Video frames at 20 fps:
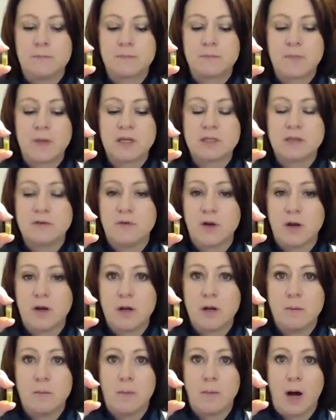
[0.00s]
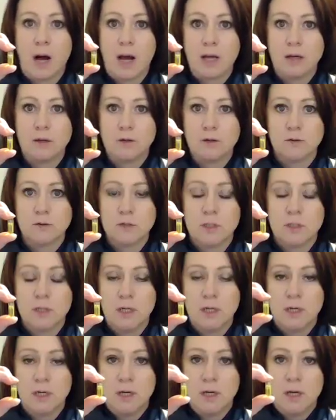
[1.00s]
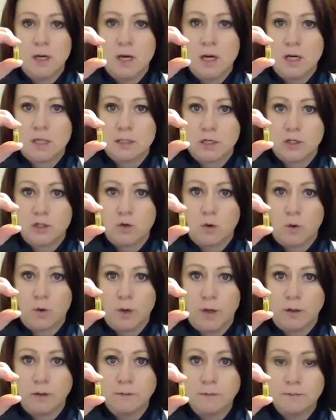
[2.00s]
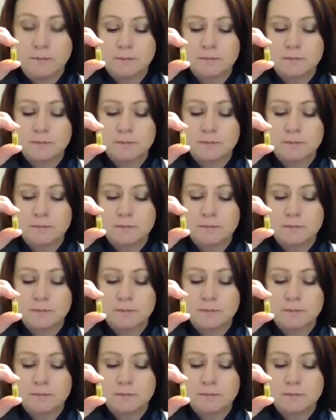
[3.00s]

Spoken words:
it's a very mild essential oil.